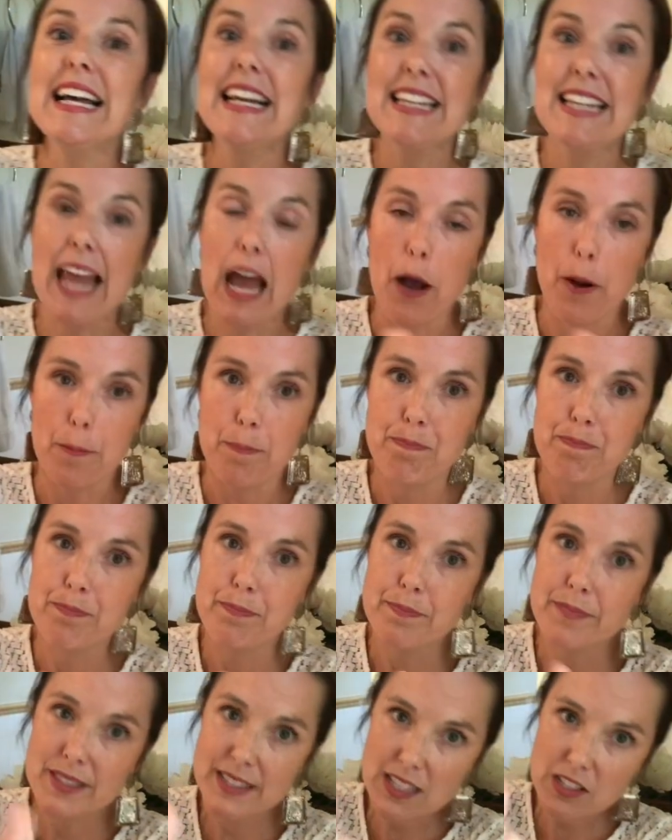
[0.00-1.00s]
Now,
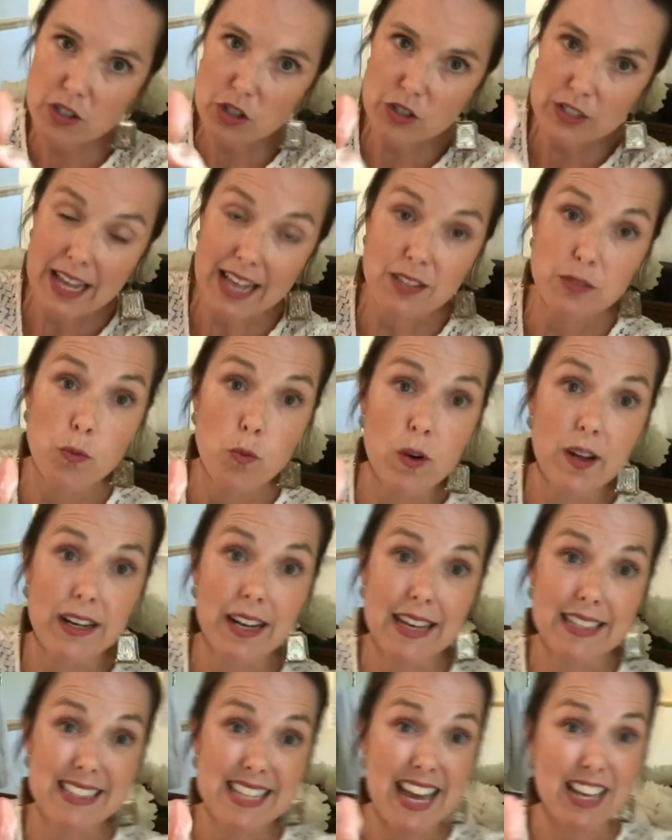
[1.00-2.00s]
scissors has one
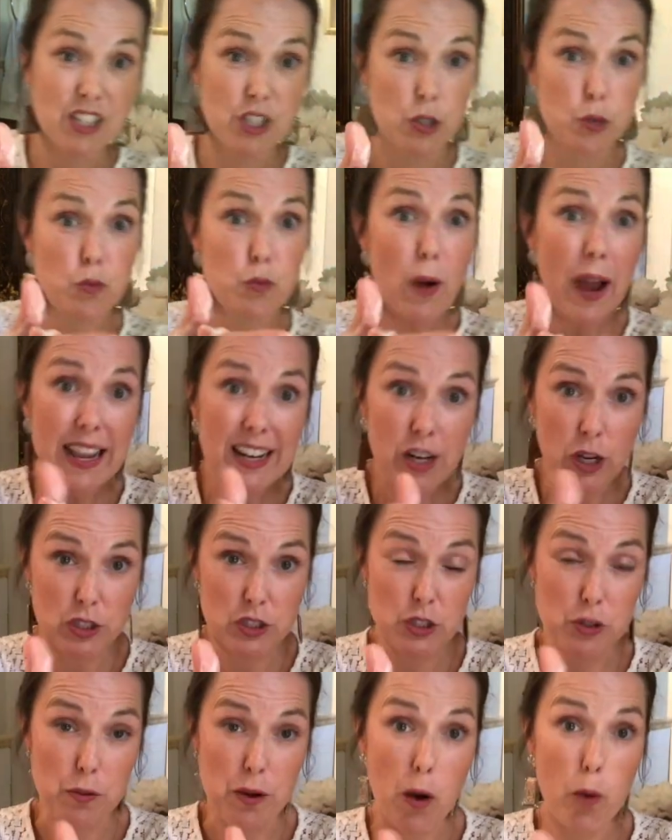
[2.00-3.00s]
attached right
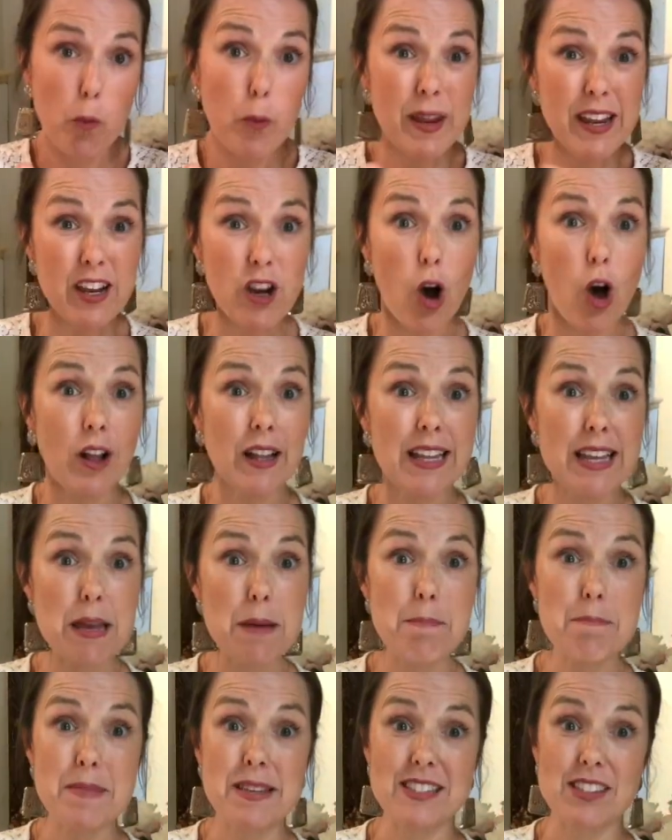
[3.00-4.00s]
onto it. We call
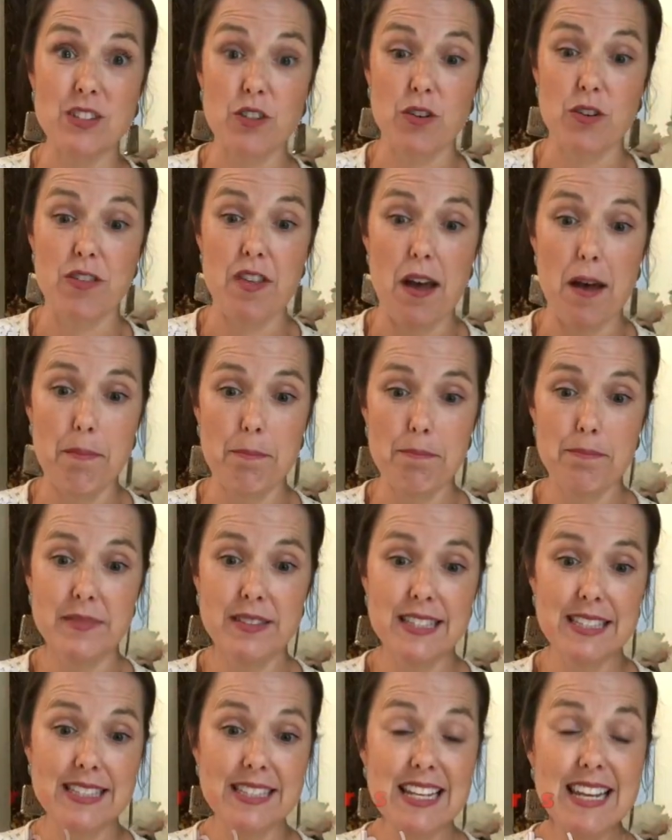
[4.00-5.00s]
him Mr. Thumb.
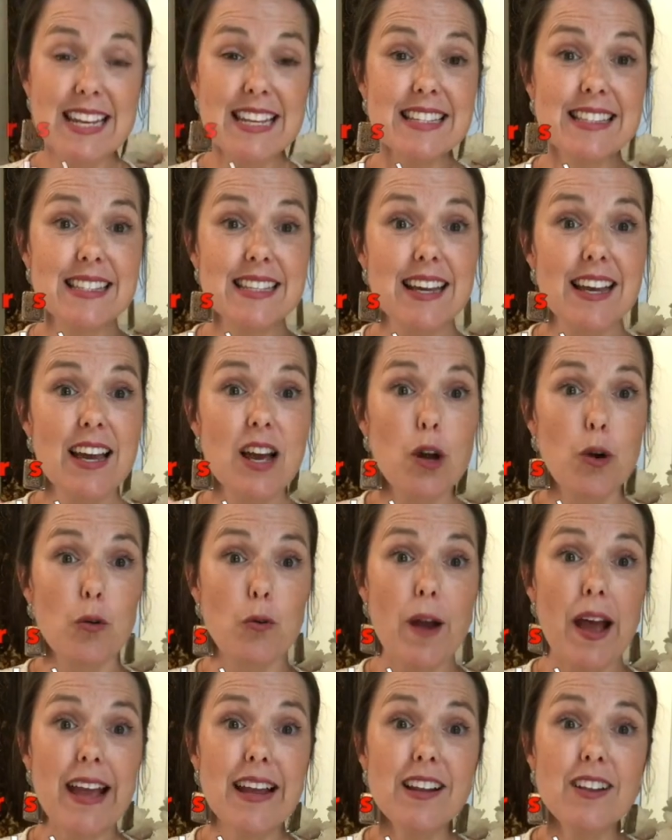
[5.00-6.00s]
Since he's
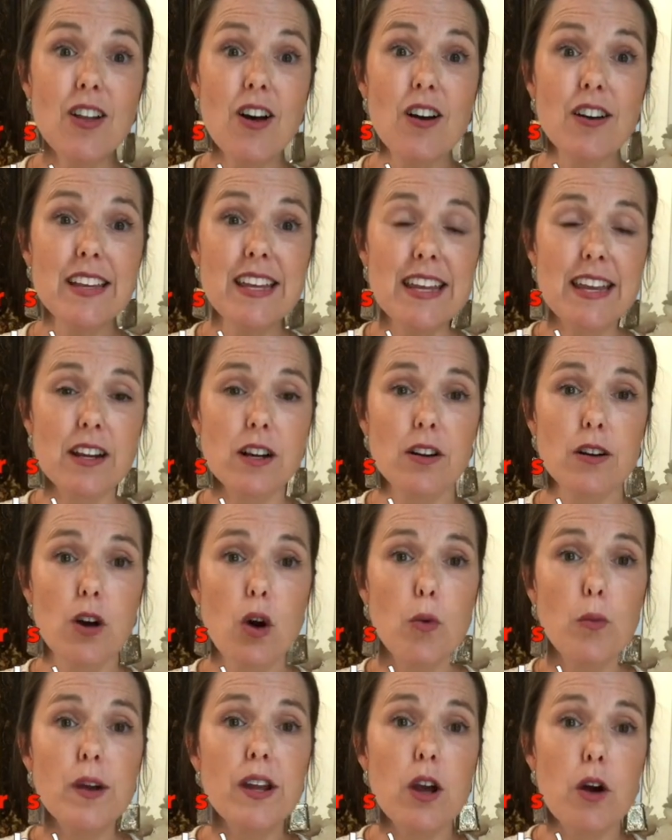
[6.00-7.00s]
right along here,
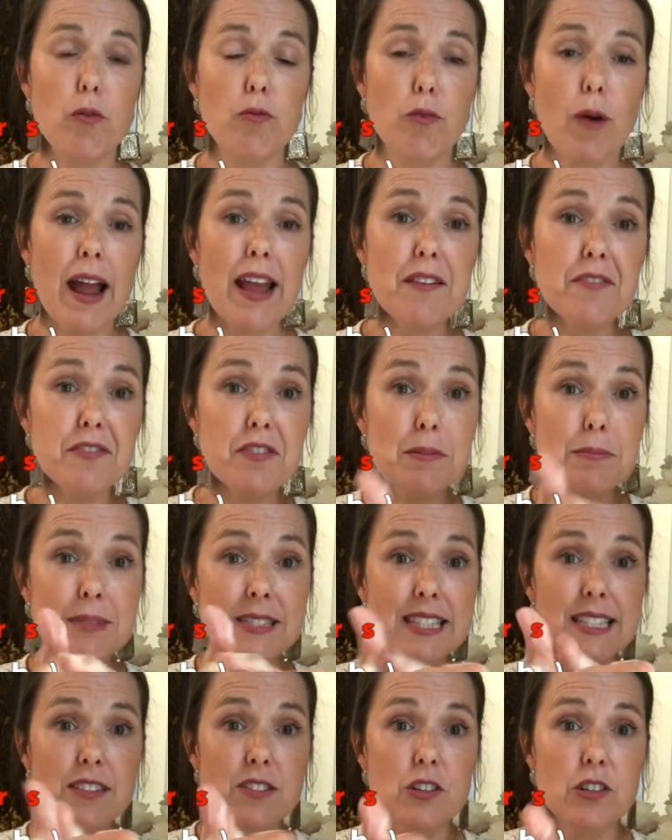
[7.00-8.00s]
we go right from
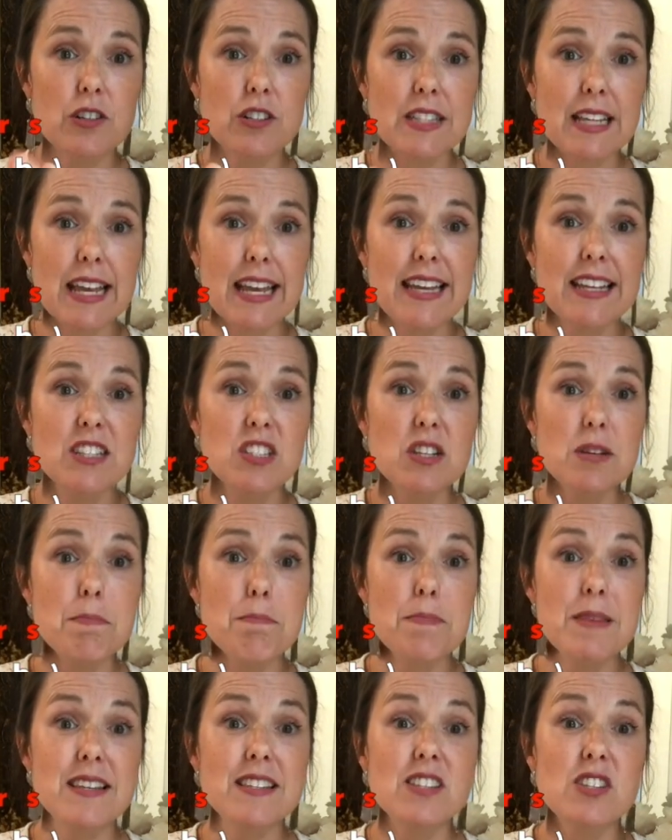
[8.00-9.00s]
scissors into
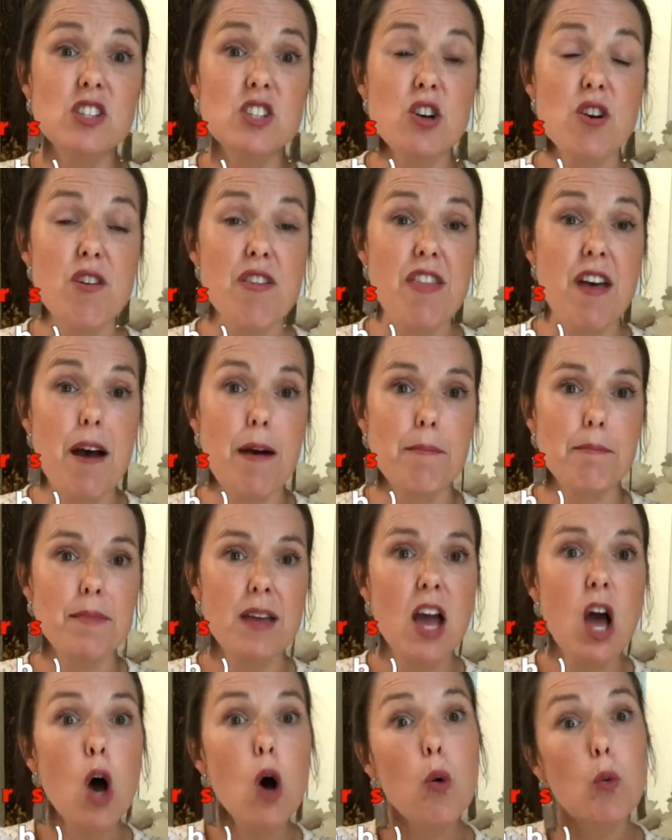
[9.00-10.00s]
Mr. Thumb.
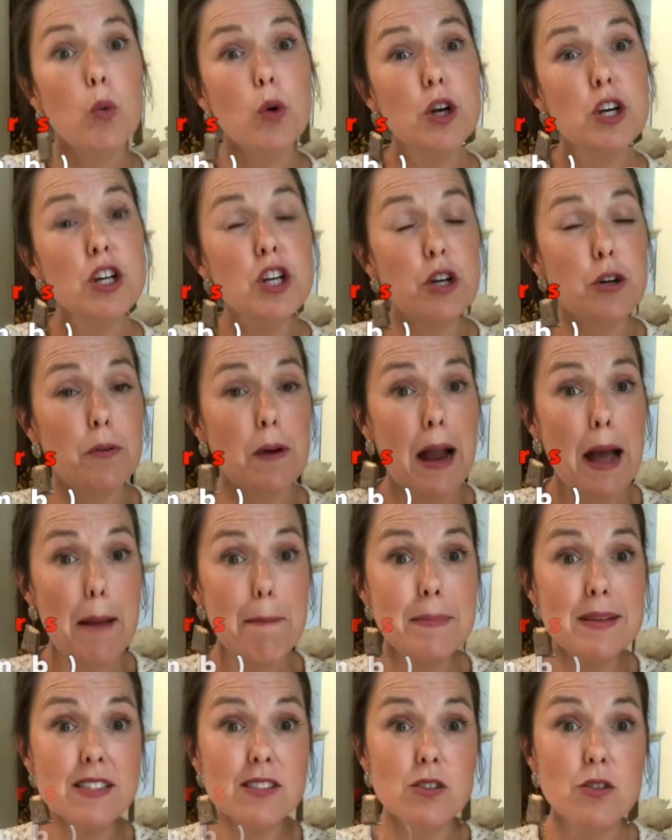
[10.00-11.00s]
We're gonna
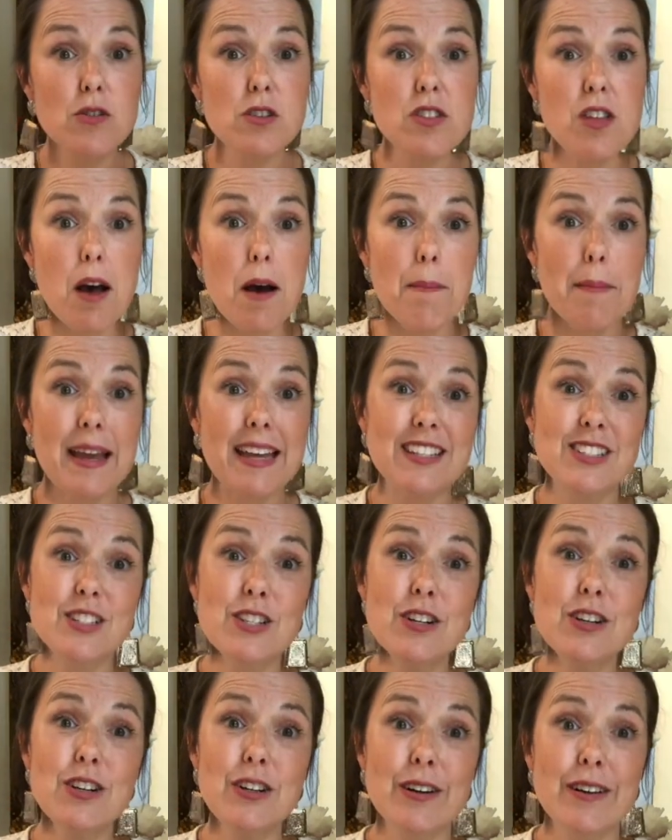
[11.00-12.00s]
grab Mr. Thumb and
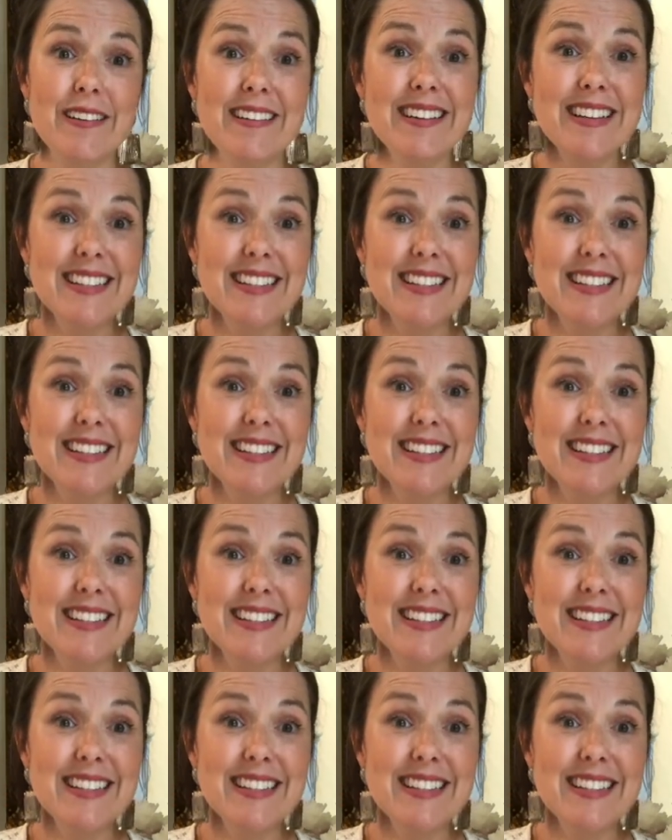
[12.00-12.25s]
turn.